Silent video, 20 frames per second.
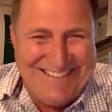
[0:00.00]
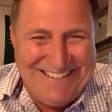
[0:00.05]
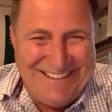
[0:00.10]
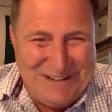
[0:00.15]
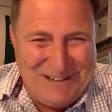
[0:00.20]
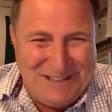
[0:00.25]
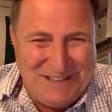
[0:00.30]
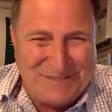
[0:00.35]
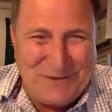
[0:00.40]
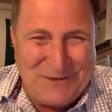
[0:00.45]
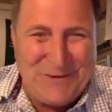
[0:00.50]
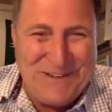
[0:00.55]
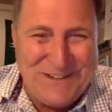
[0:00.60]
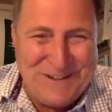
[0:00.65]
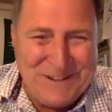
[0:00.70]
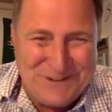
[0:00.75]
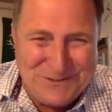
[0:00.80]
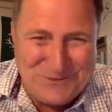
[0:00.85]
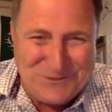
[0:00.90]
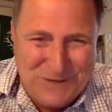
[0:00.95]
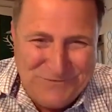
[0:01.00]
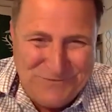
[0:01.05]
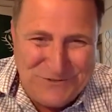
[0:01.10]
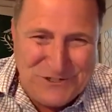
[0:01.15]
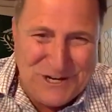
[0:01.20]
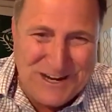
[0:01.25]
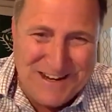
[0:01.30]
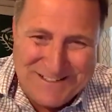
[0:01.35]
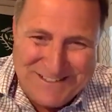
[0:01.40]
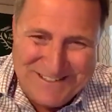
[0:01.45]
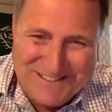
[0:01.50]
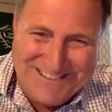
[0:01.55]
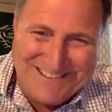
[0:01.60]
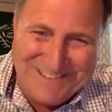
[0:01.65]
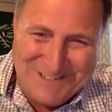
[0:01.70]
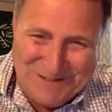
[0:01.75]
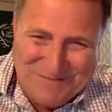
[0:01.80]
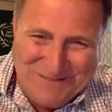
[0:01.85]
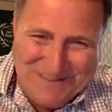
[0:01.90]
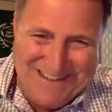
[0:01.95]
And in 30 years, we've changed a
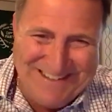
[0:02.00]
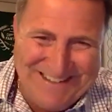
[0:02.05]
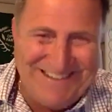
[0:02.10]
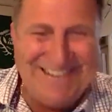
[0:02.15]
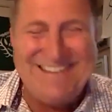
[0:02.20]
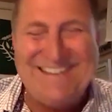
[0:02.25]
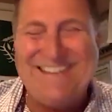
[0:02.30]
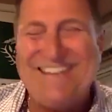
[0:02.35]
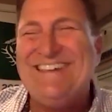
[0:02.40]
little bit.